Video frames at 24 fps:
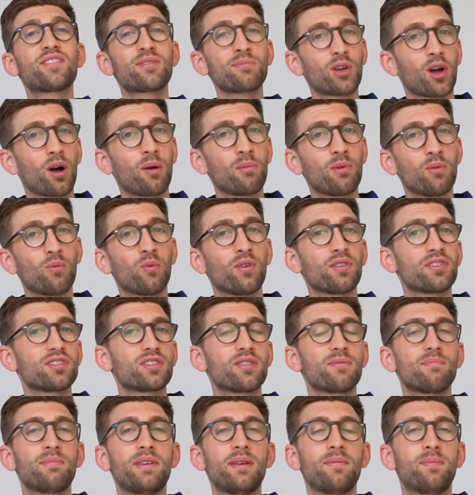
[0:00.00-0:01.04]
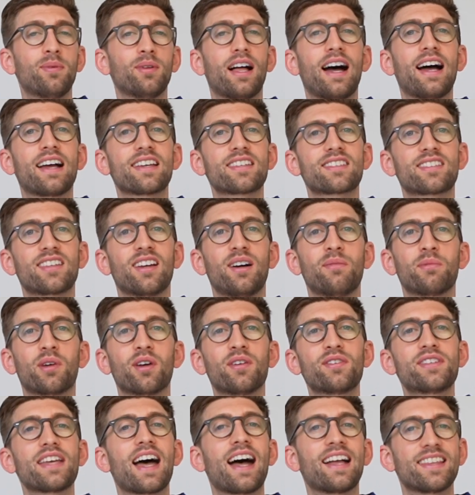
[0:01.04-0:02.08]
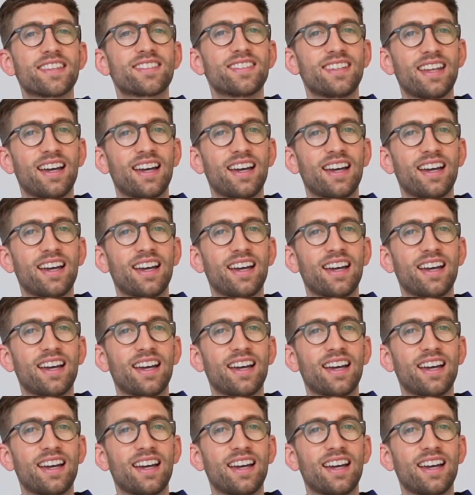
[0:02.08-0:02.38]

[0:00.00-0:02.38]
some common ones that people ask that I'm going to answer